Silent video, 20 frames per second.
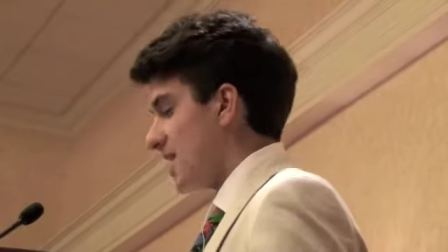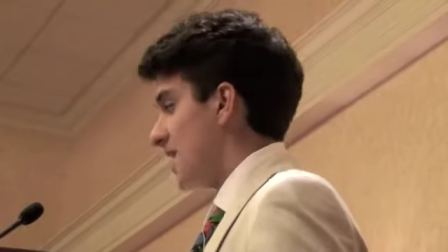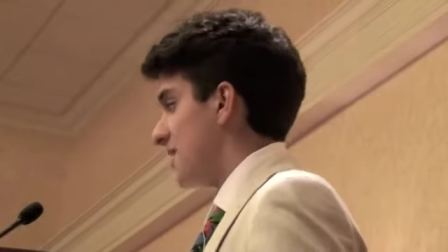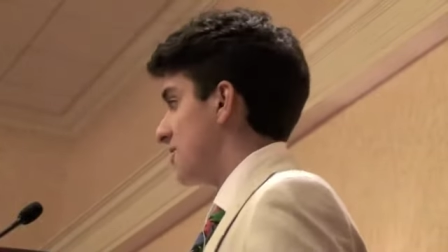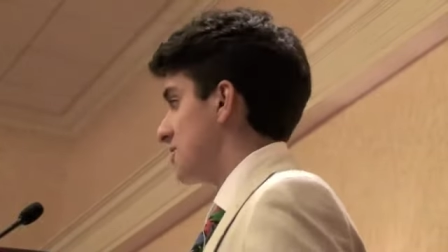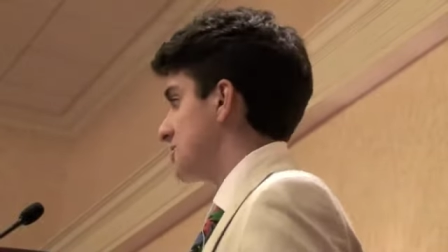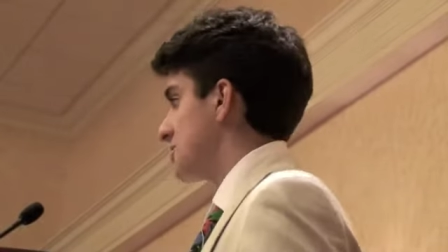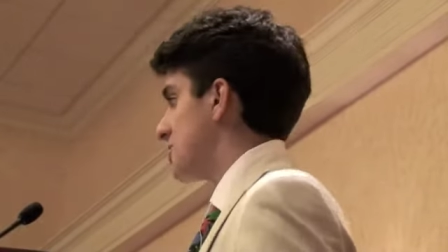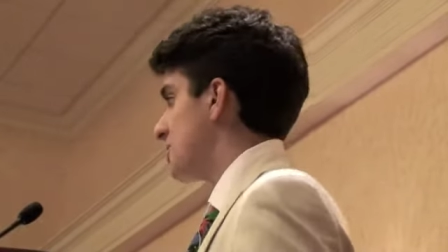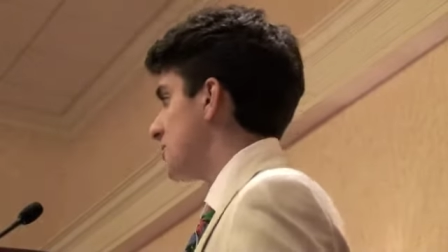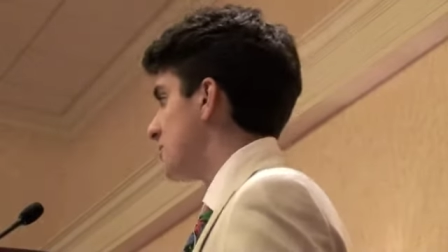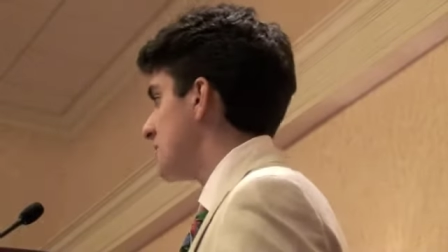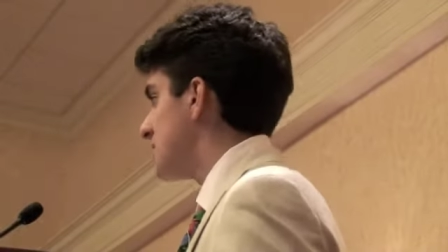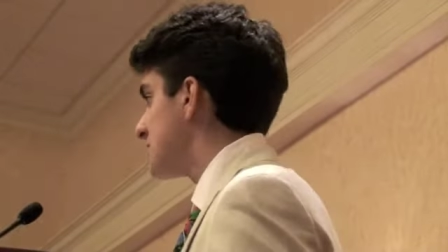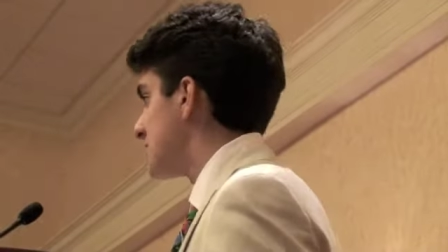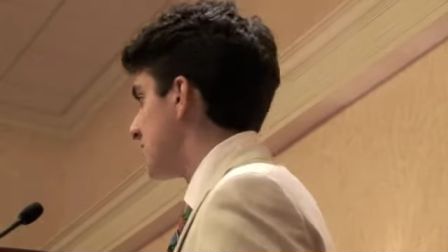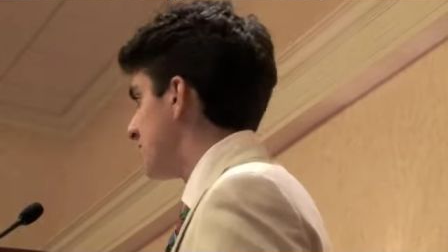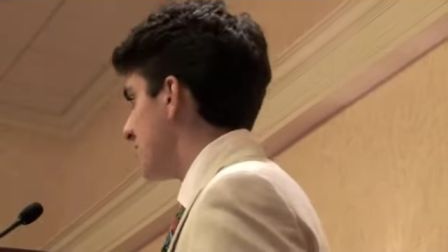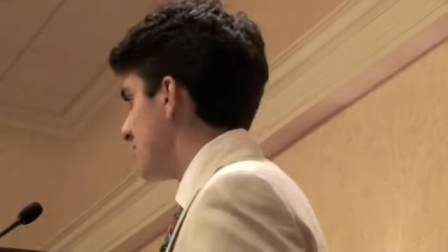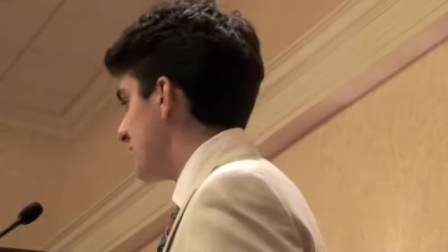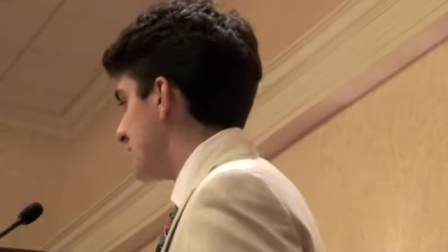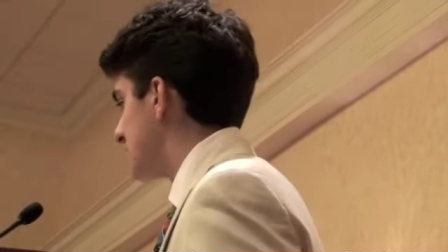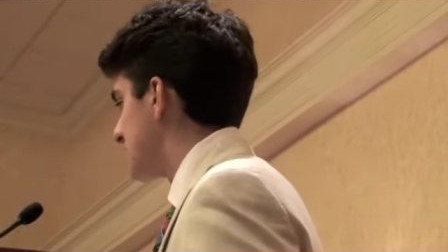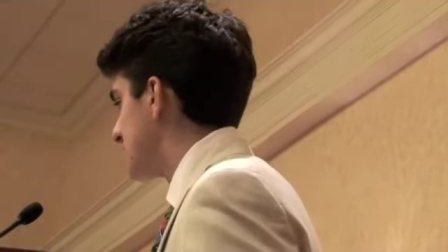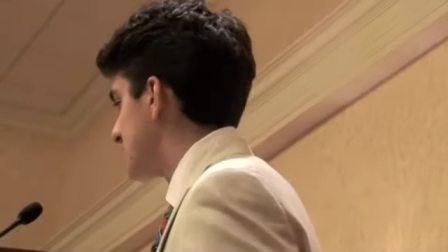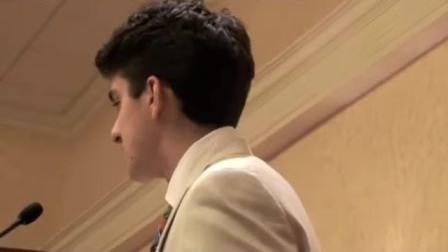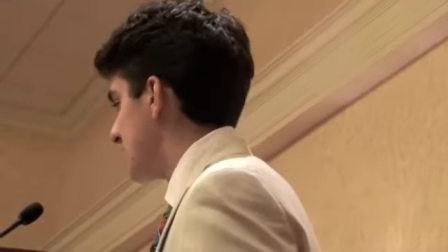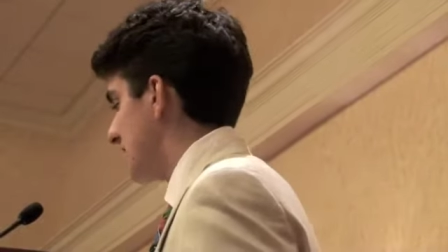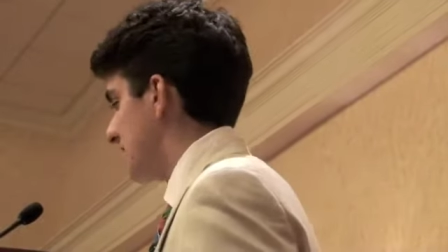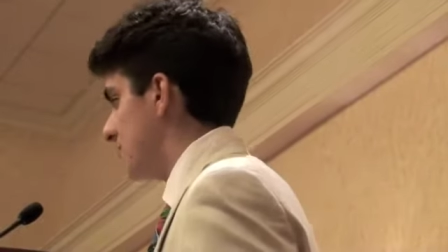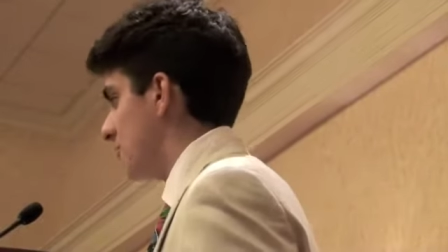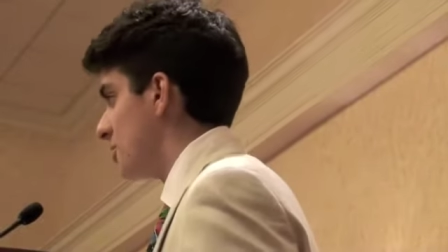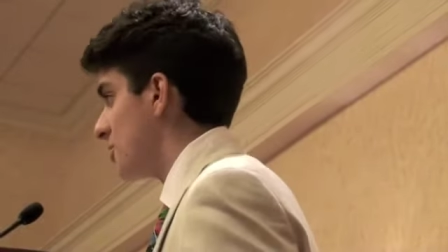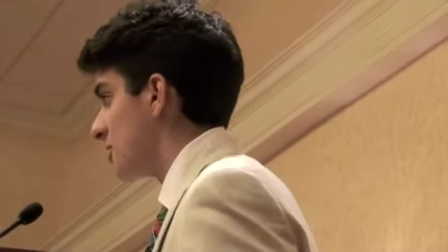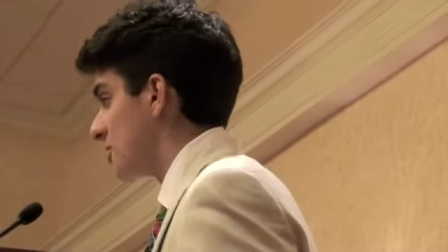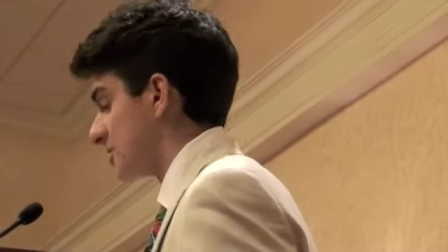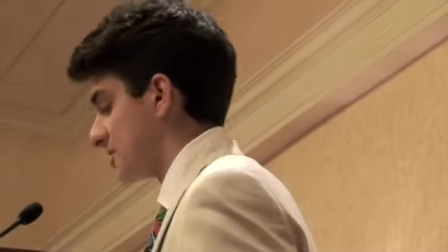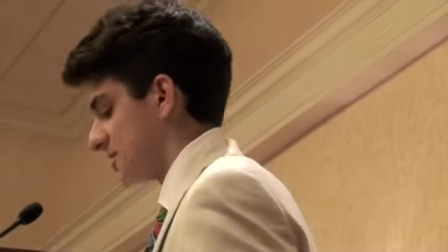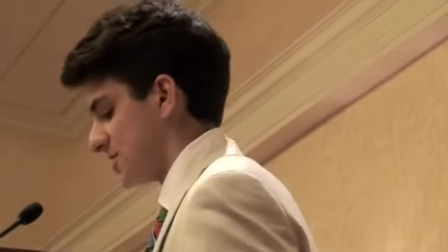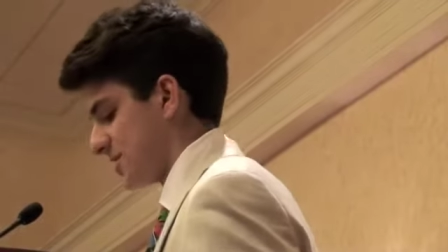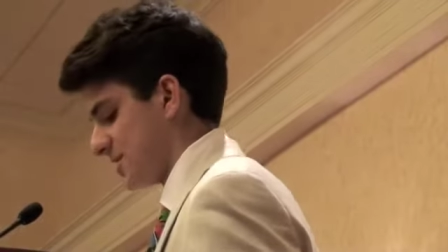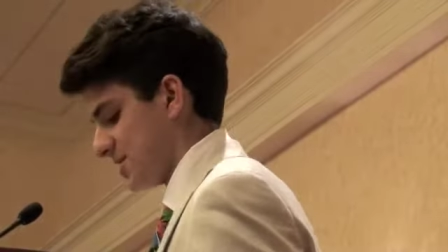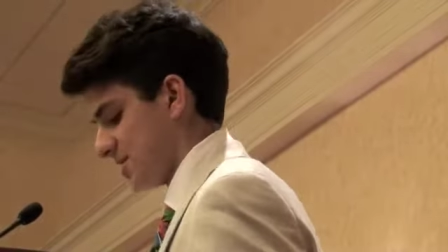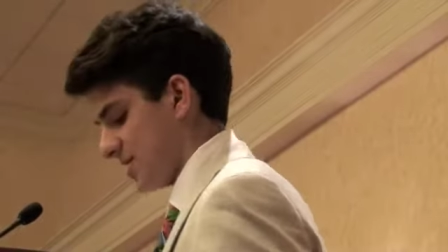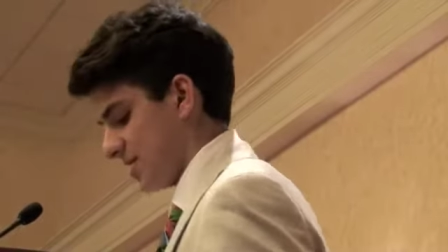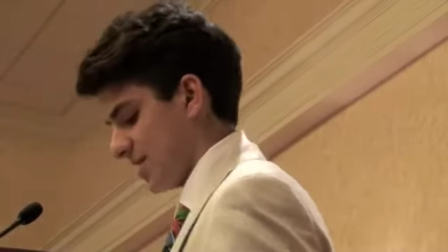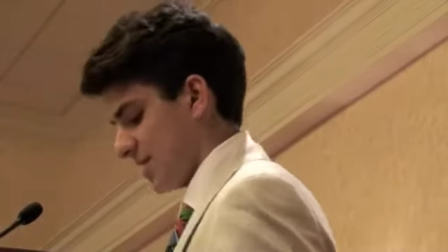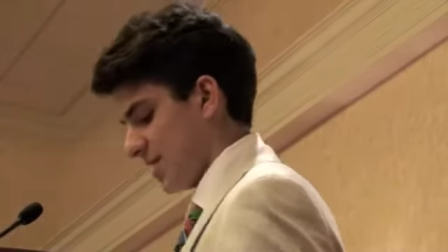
And there's a good reason for this. It works.